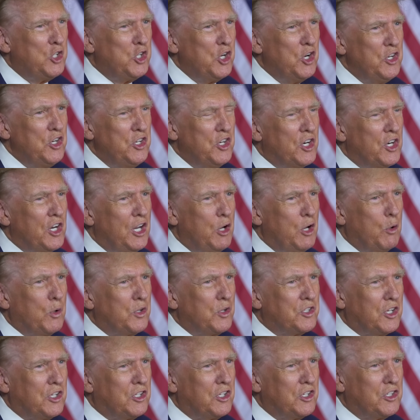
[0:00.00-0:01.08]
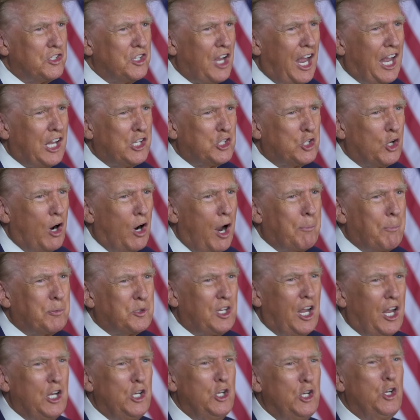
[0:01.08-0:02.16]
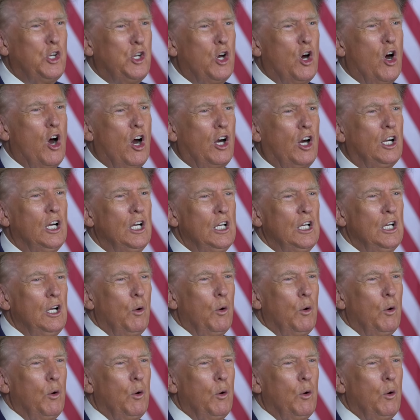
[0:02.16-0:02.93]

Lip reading: Jr. He was a disaster. Upstate New York